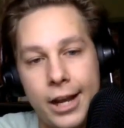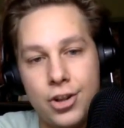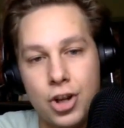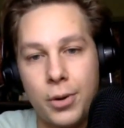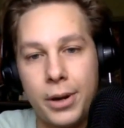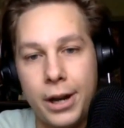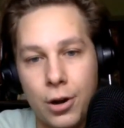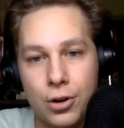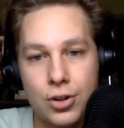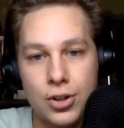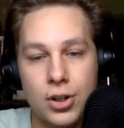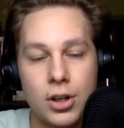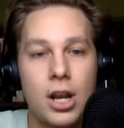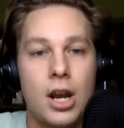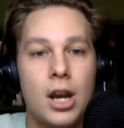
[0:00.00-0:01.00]
Joey
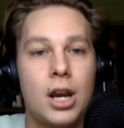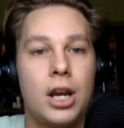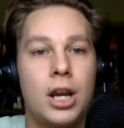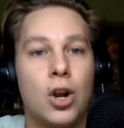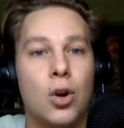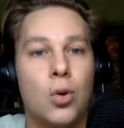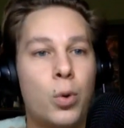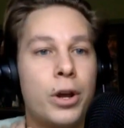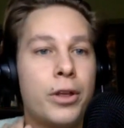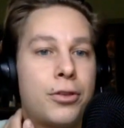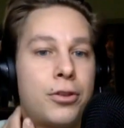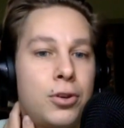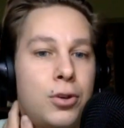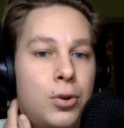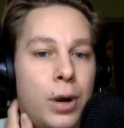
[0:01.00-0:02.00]
Erickson here with
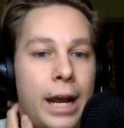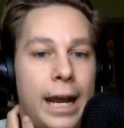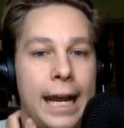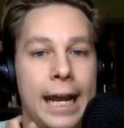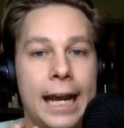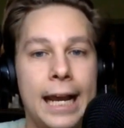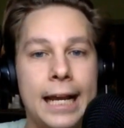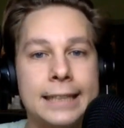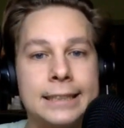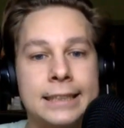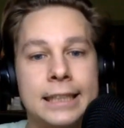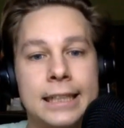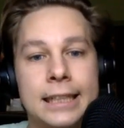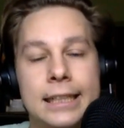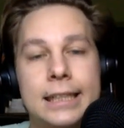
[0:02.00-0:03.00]
you,
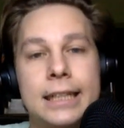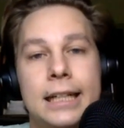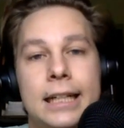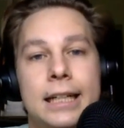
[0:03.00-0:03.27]
and